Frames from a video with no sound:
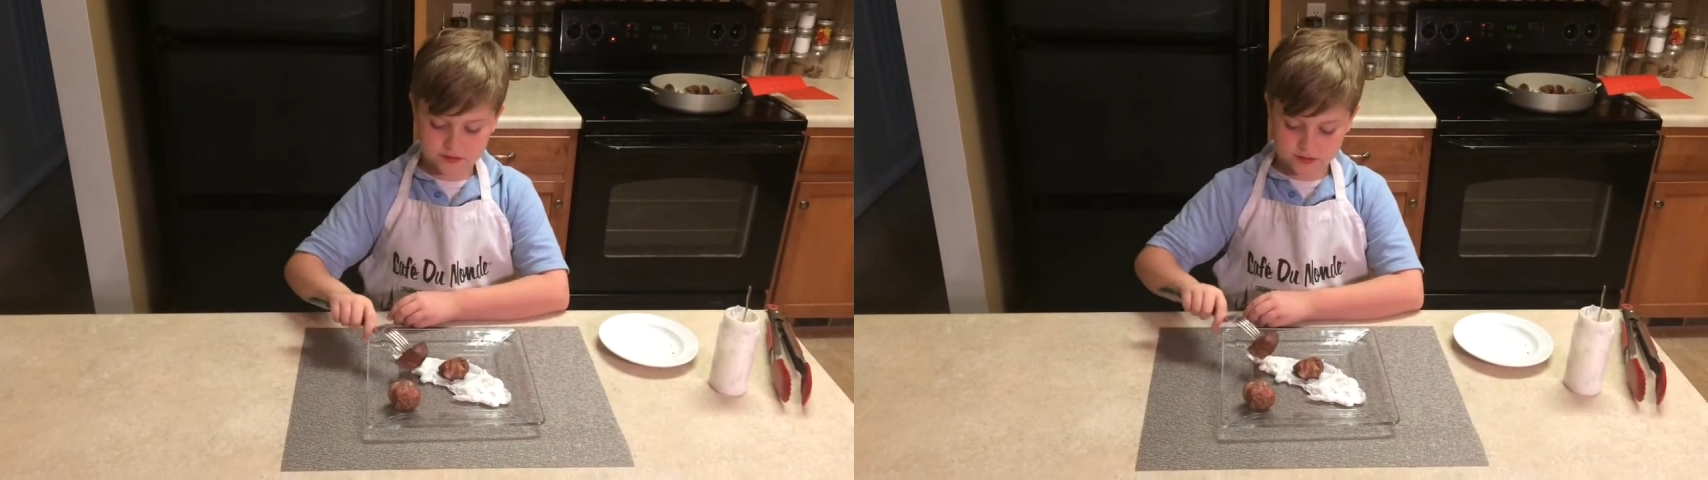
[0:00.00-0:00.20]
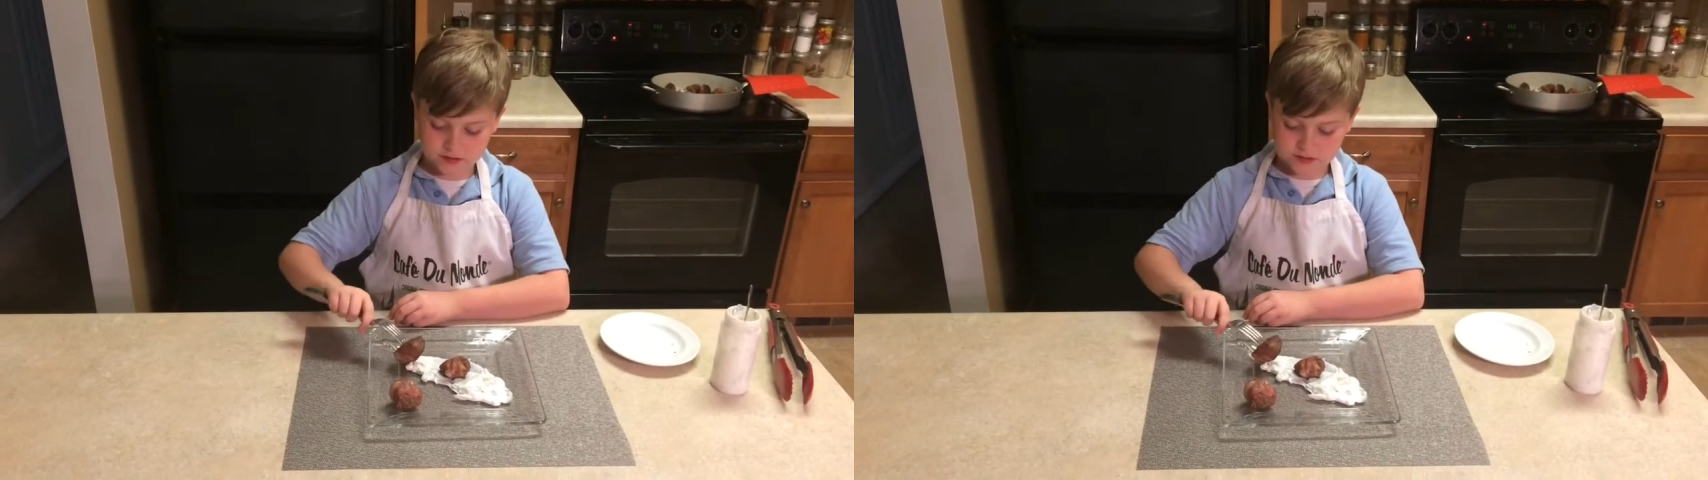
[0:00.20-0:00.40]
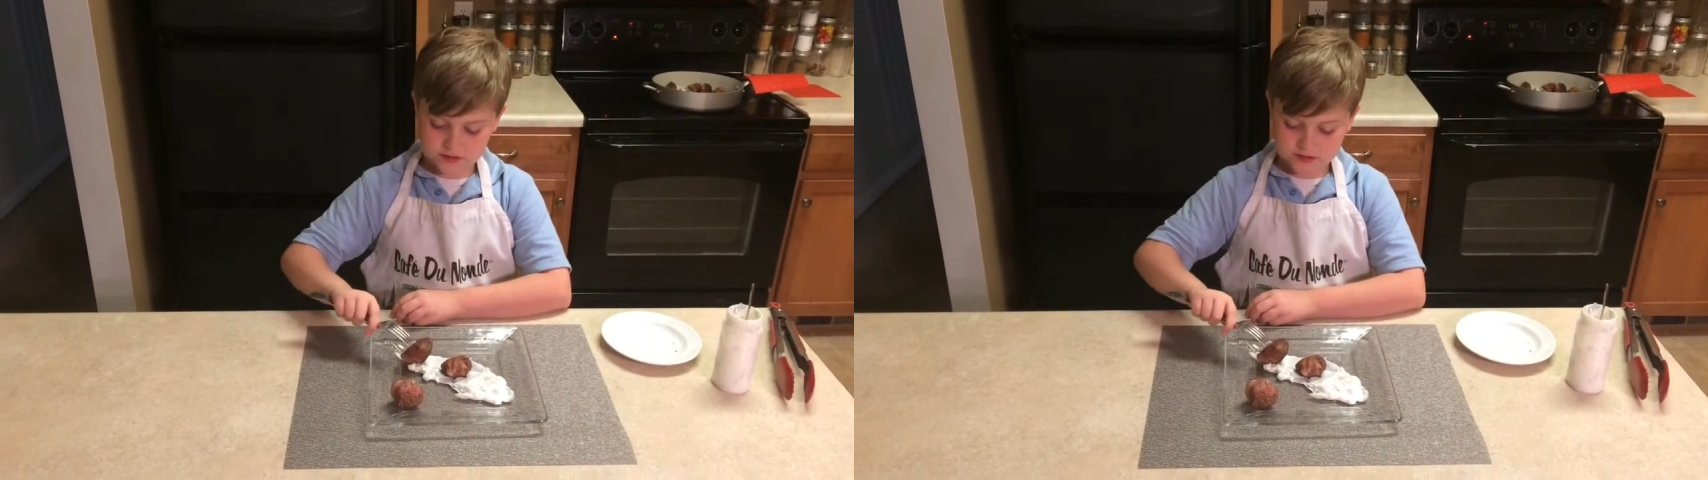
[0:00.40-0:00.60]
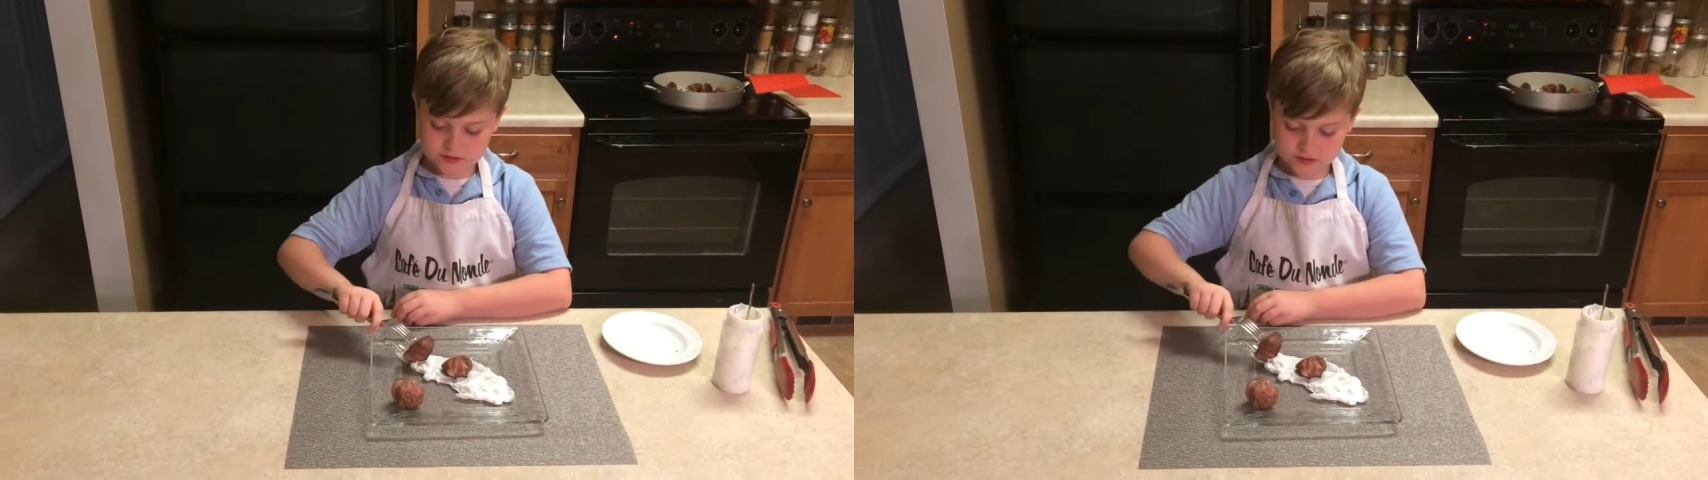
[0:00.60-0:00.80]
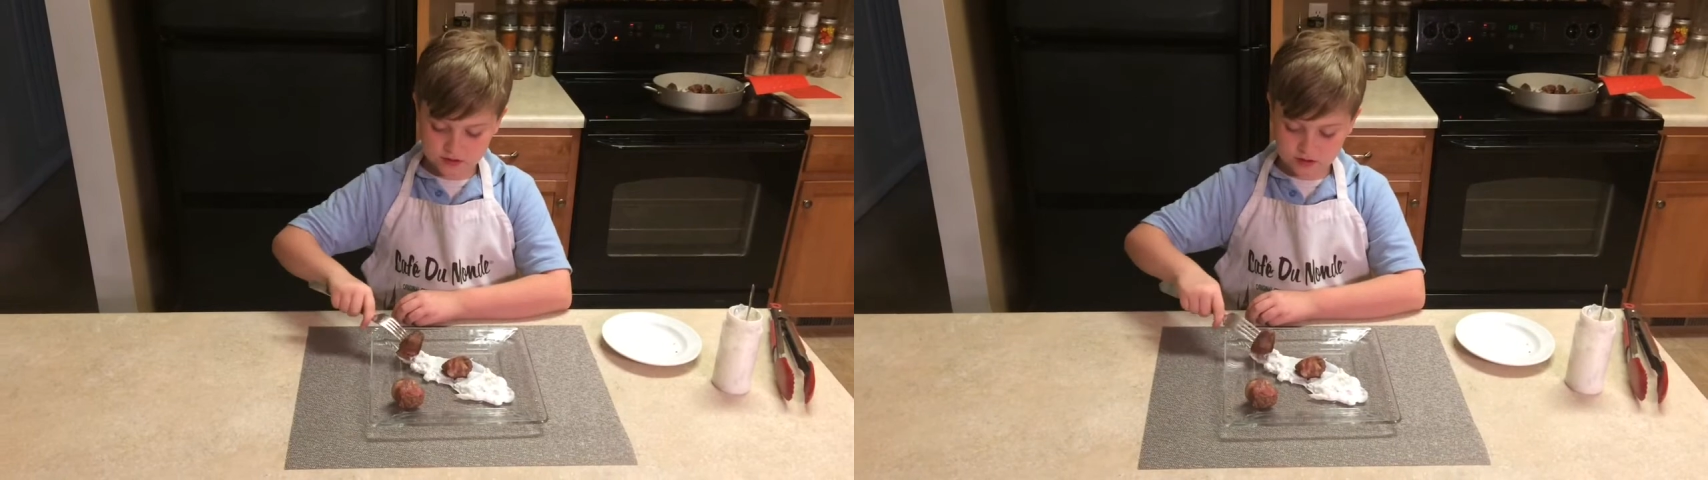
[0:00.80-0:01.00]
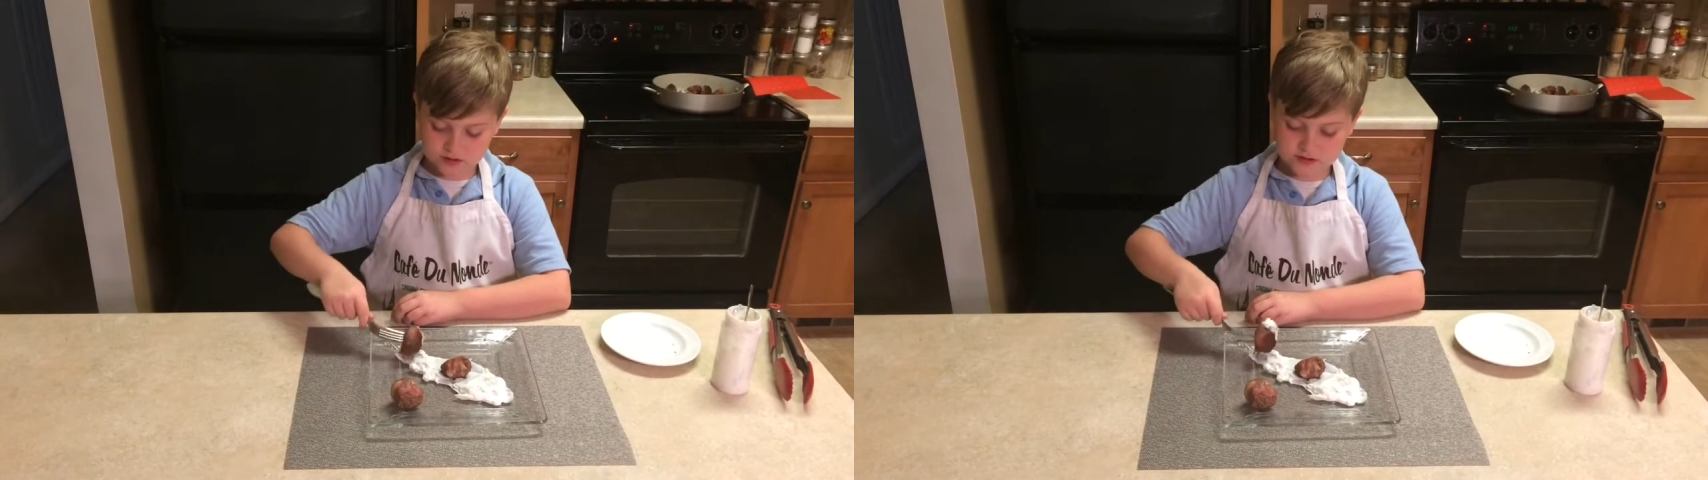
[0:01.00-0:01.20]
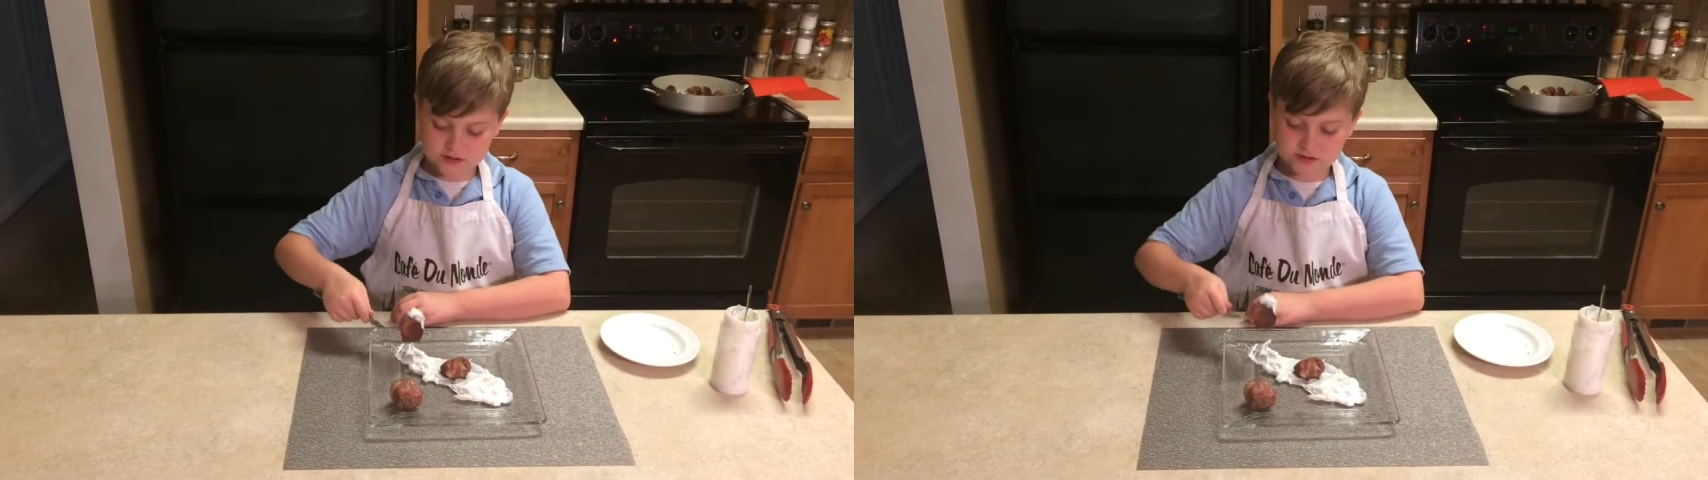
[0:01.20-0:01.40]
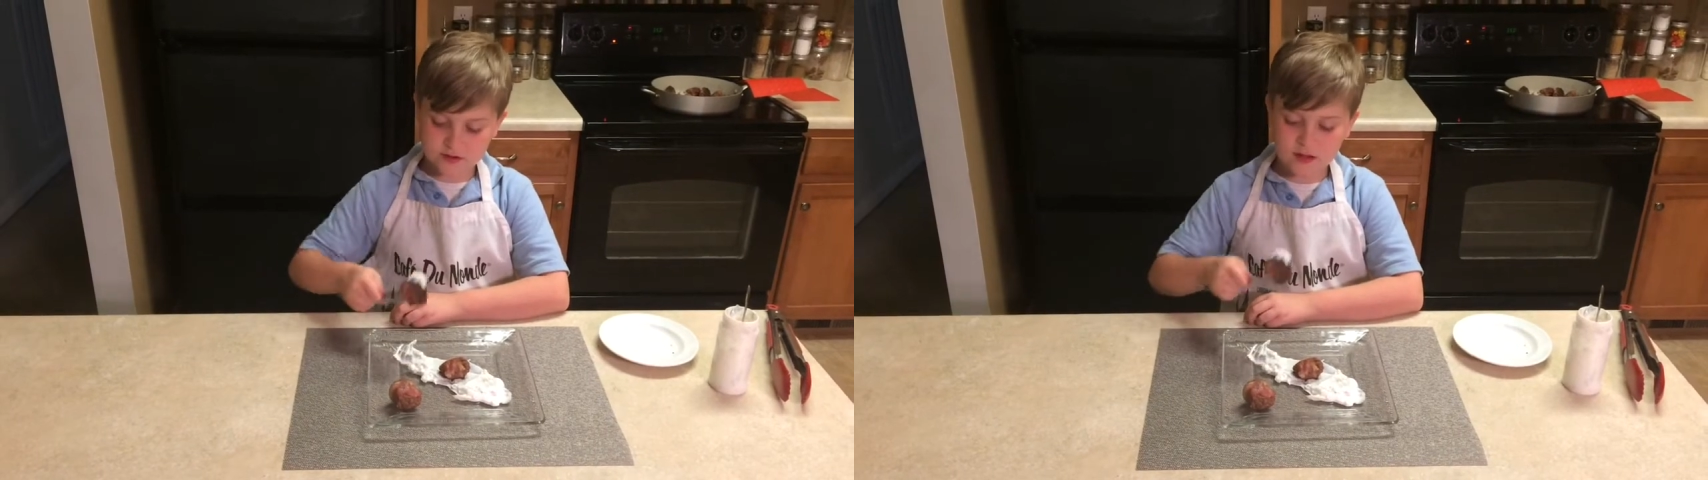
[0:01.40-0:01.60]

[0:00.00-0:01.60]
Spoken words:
the sauce.